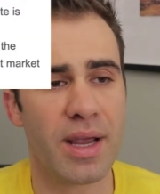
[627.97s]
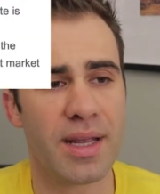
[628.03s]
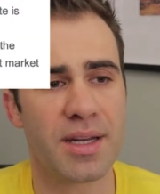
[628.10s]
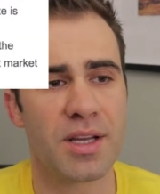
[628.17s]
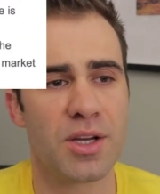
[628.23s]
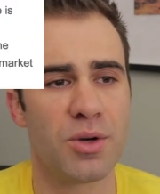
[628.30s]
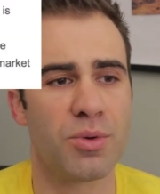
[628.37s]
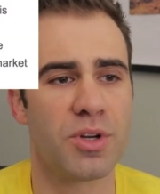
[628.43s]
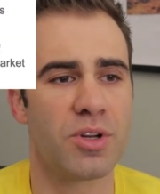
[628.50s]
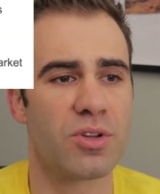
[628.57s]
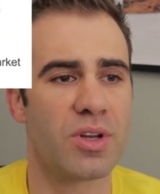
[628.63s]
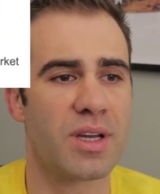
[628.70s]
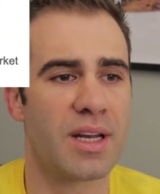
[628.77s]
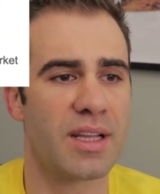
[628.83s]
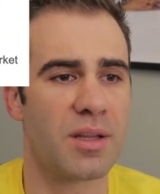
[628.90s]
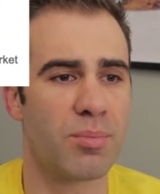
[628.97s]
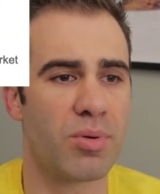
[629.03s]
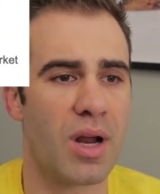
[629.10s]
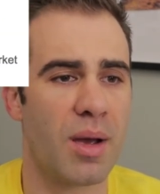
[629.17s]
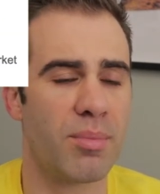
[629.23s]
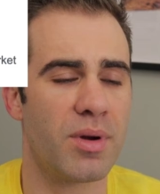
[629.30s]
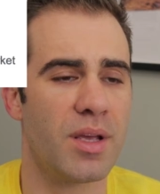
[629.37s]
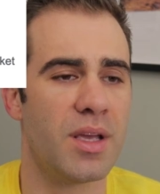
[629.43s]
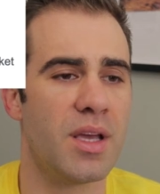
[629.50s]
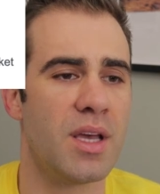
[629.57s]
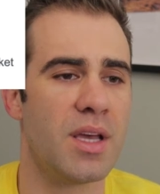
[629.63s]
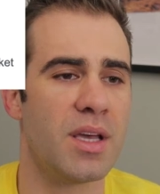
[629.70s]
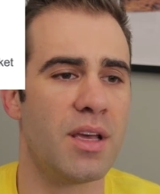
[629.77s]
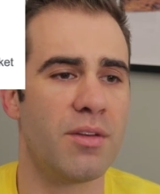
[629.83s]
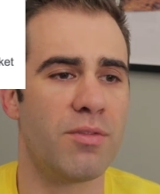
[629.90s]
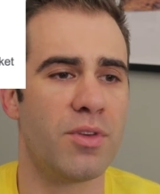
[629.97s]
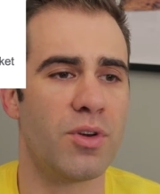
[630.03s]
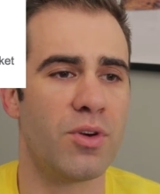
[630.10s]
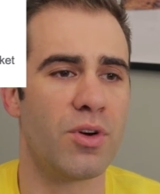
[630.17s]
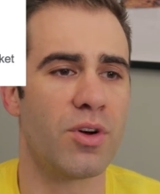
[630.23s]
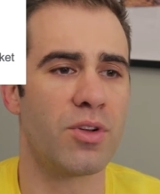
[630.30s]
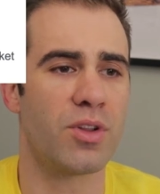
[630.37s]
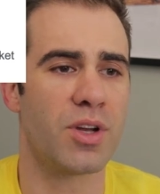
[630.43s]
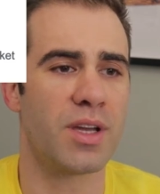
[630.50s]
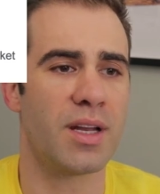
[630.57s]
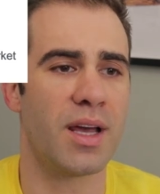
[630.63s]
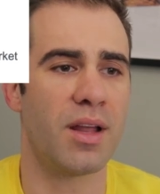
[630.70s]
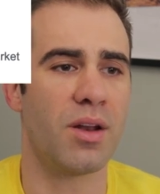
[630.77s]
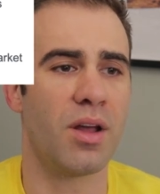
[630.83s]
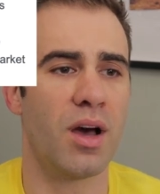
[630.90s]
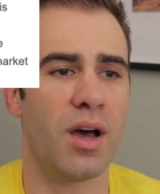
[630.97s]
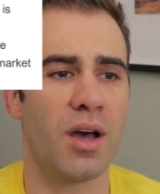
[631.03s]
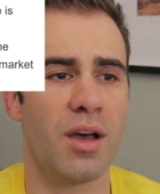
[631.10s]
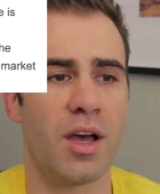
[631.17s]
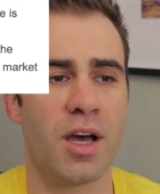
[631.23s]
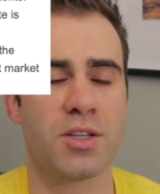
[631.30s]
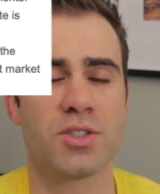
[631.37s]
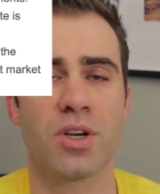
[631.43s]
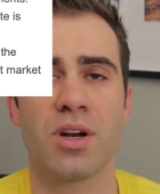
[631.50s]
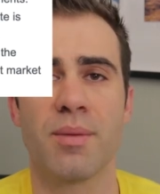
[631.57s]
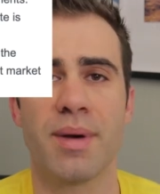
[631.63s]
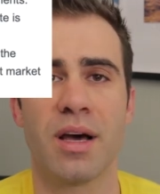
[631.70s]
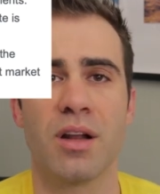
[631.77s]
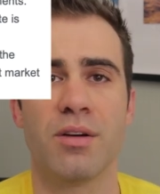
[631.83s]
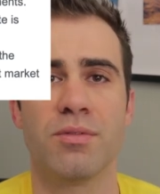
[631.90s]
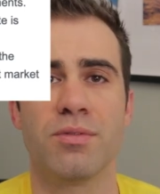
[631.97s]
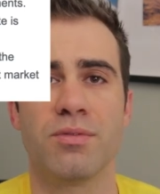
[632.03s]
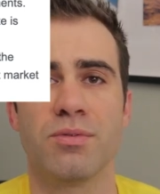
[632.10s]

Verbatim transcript: rate when you're looking at the property, if you're looking at a, uh, a certain amount of